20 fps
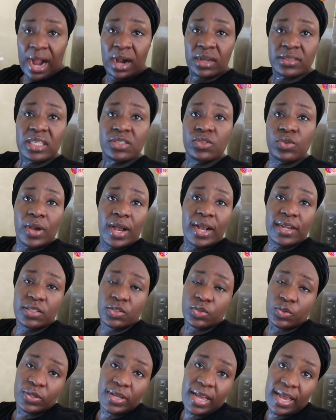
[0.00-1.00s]
I wanted to
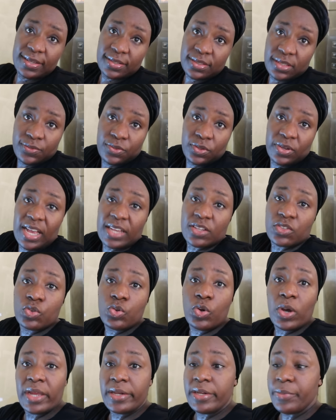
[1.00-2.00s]
ask you guys if you guys
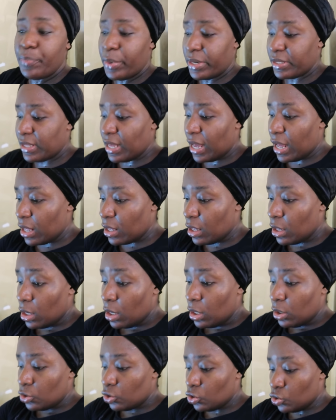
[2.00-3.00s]
know any better,
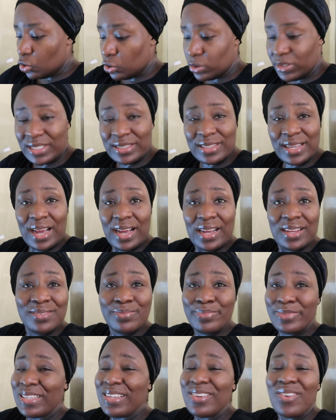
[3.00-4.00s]
you know,
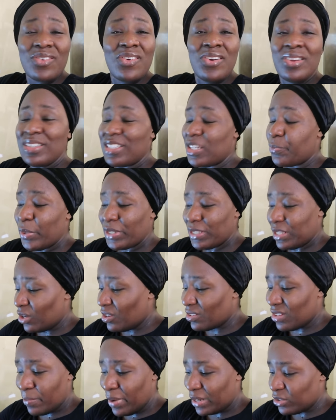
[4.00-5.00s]
data. No, none is better.
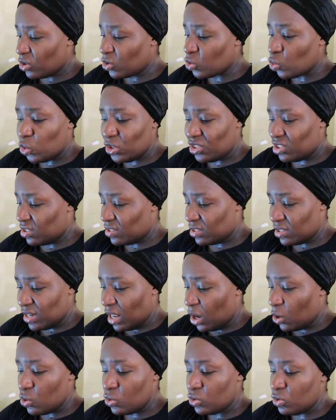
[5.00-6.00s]
All of them are just witches in
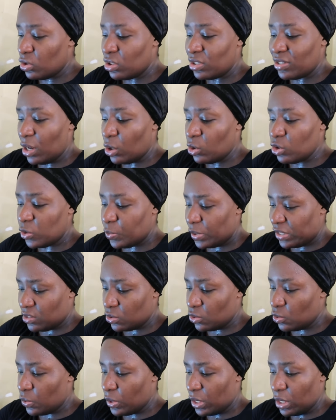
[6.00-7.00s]
their own in their own
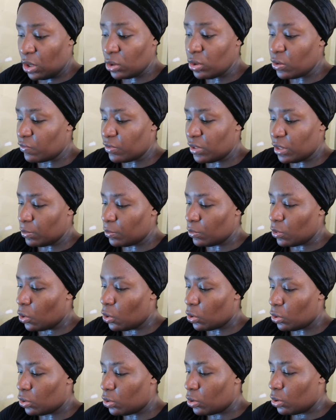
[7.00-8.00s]
special way. All of them,
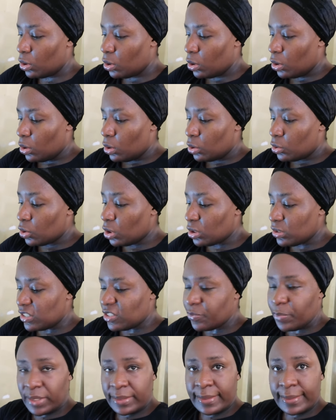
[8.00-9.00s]
all. None
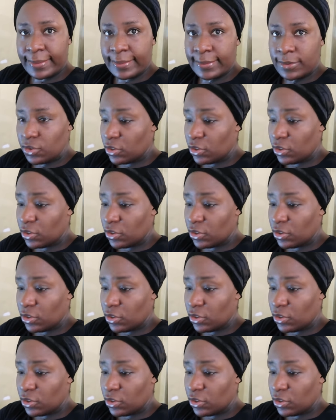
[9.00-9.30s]
is better.